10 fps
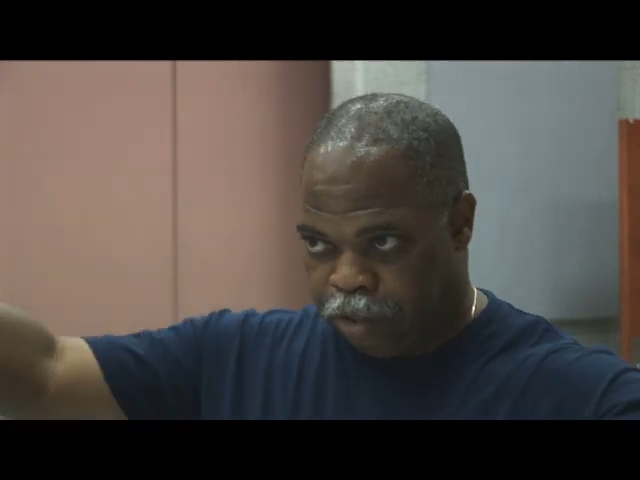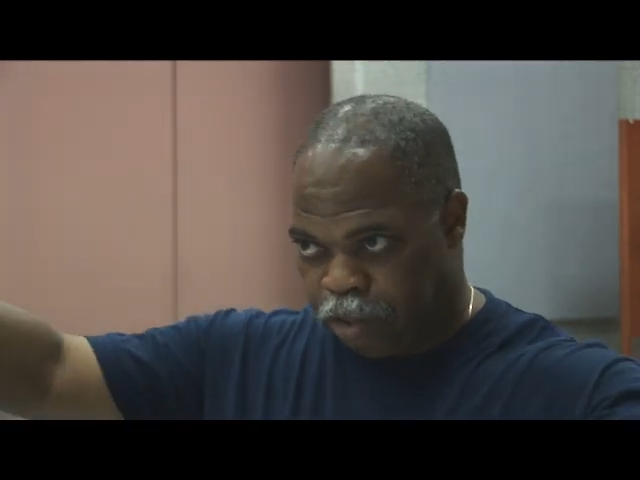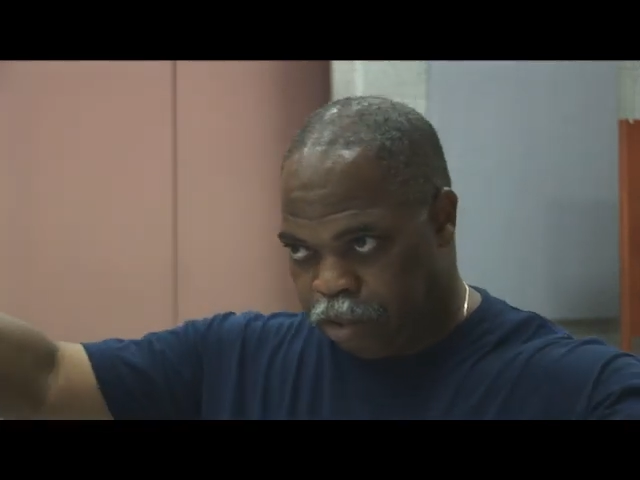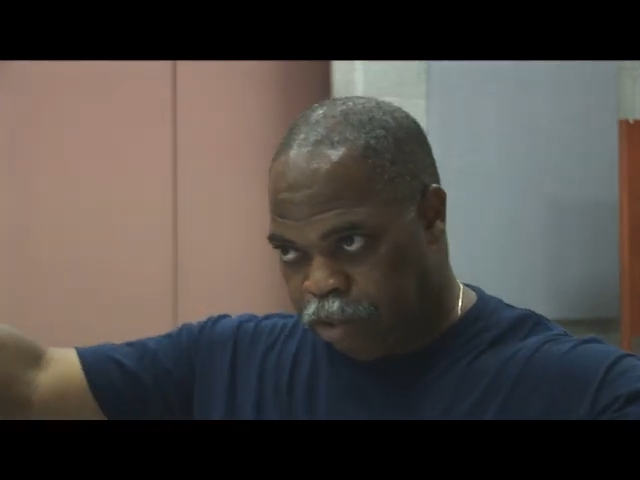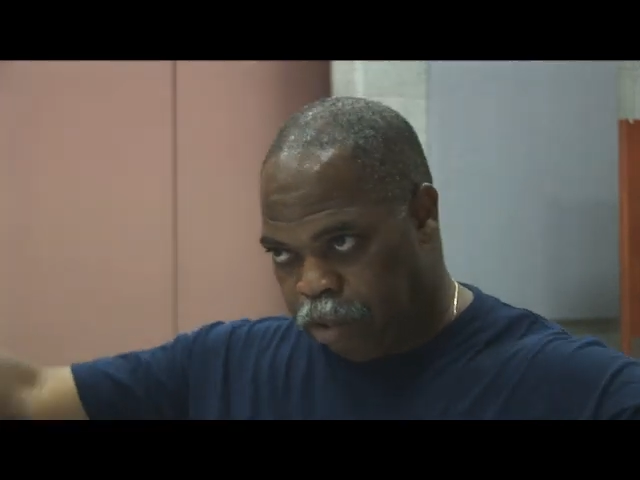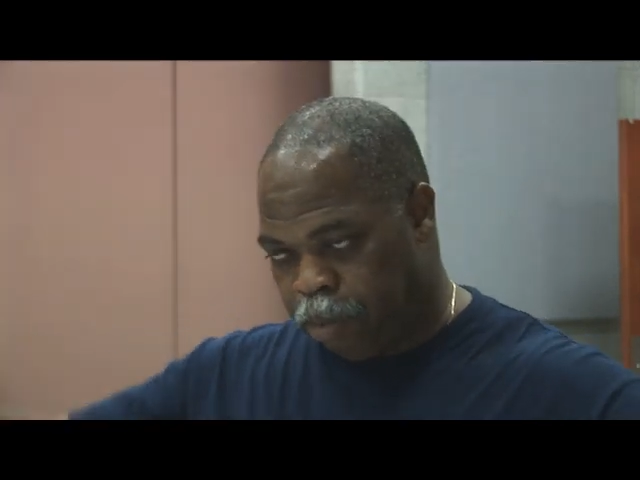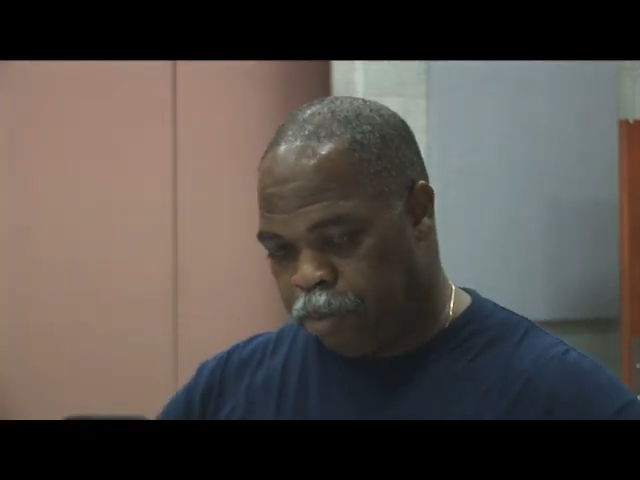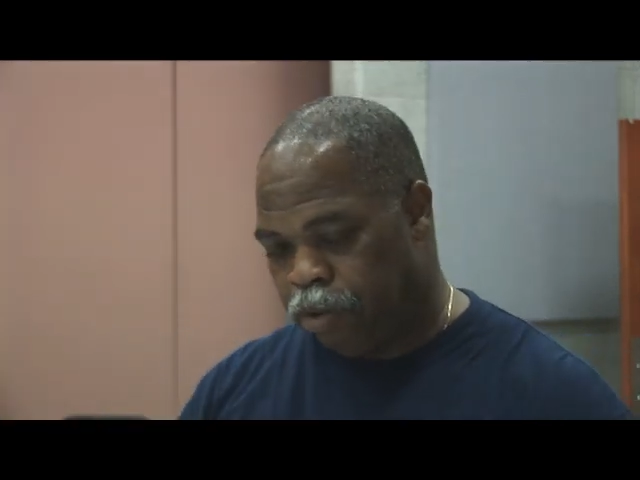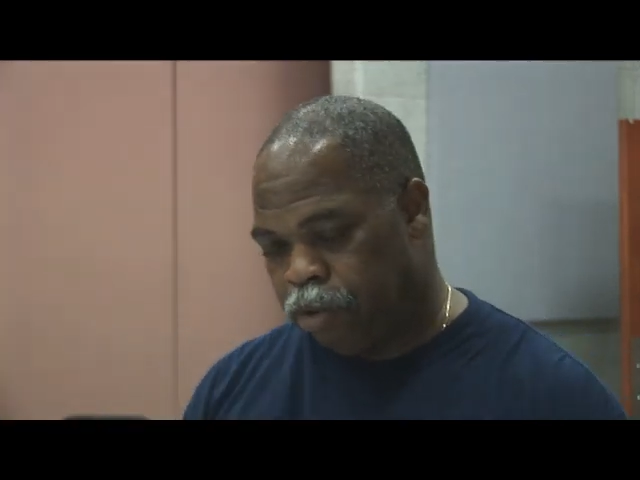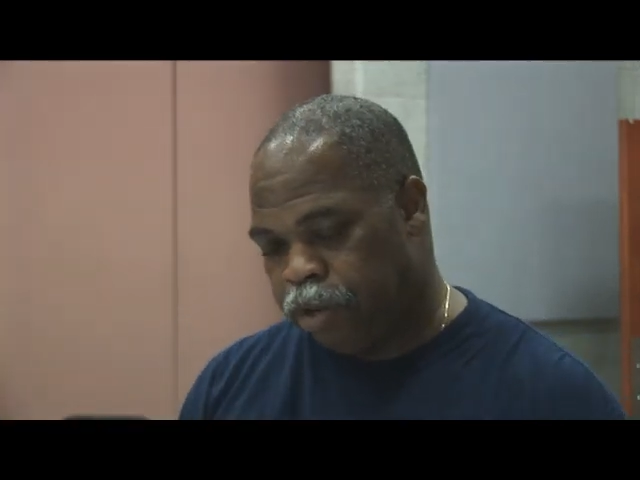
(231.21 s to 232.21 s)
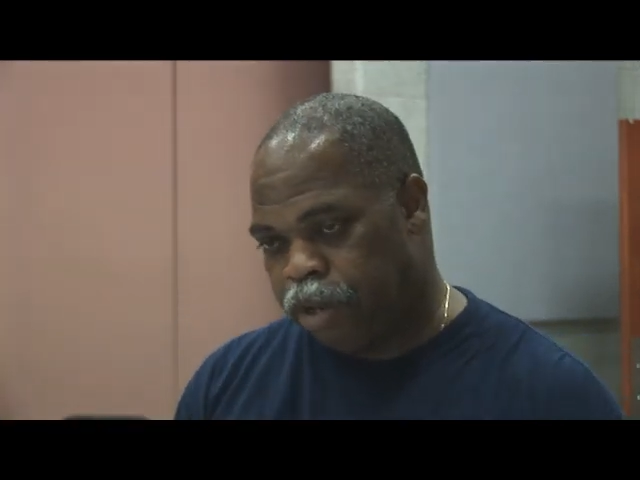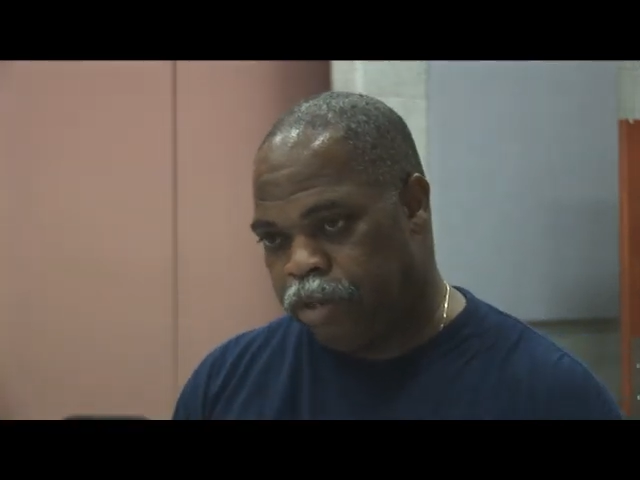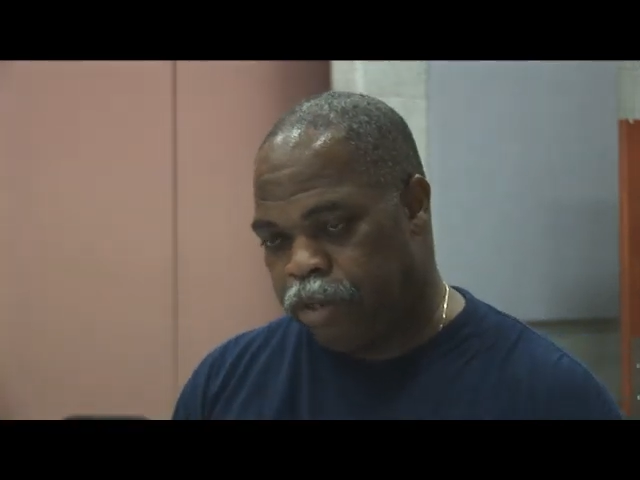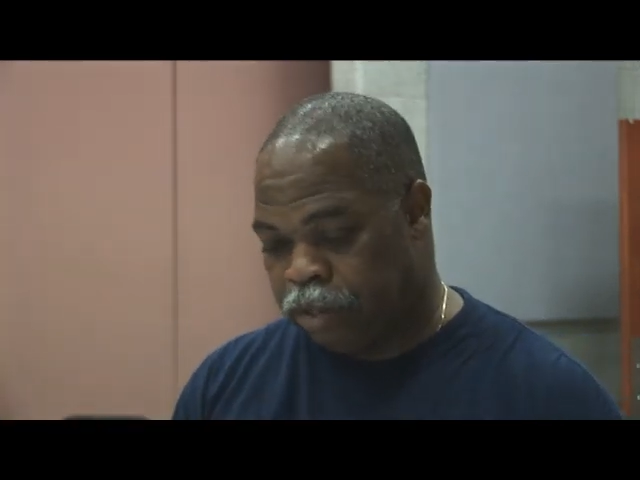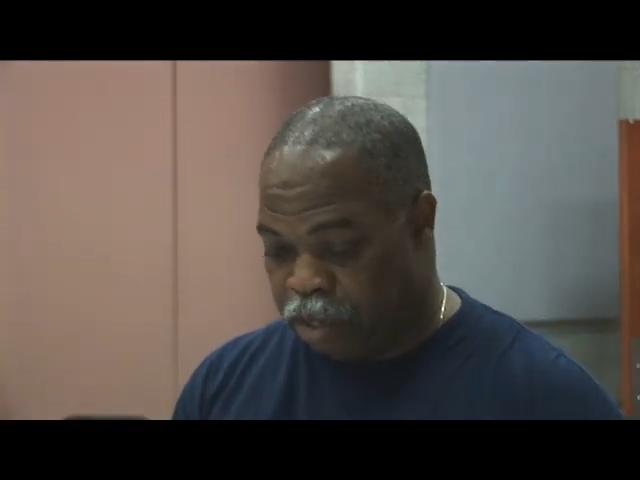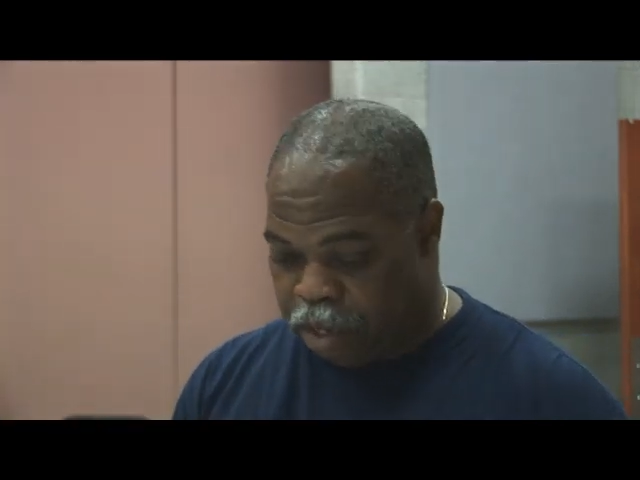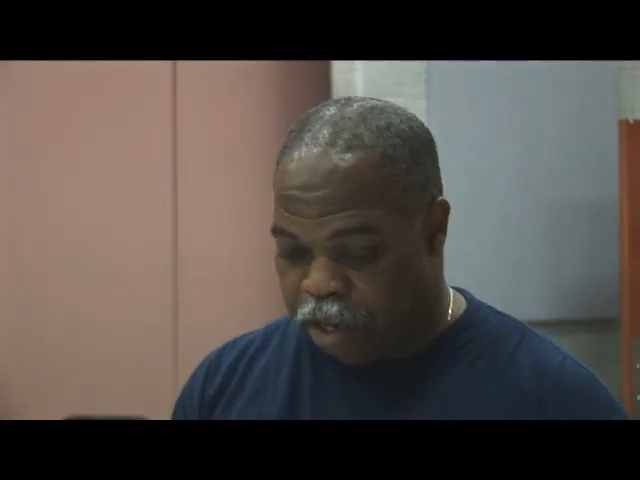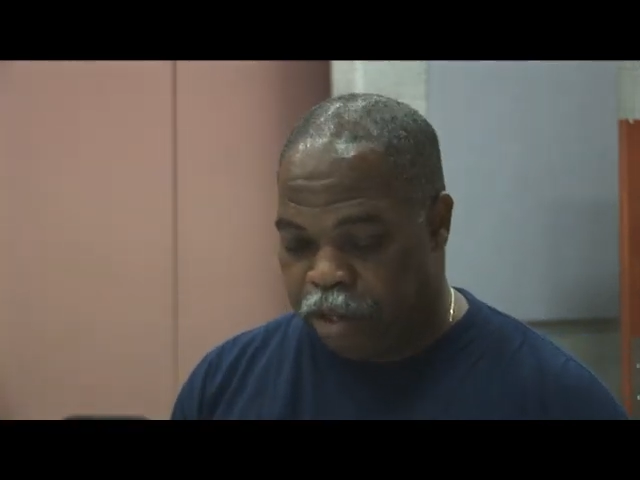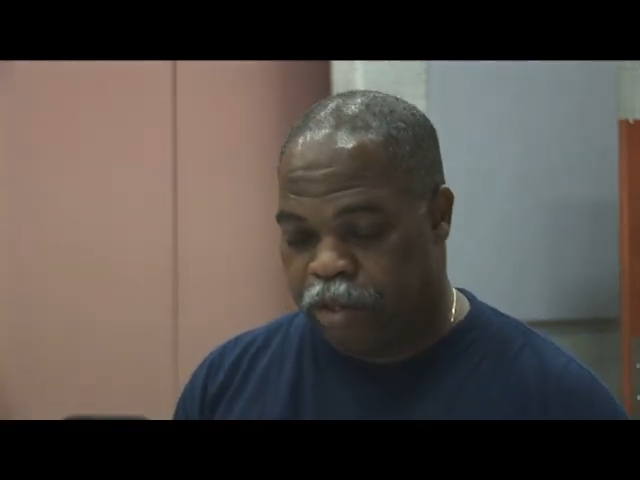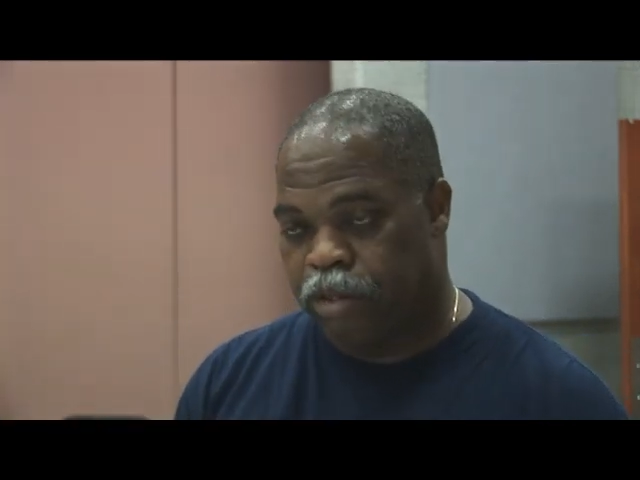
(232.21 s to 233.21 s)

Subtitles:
to move around. The seating,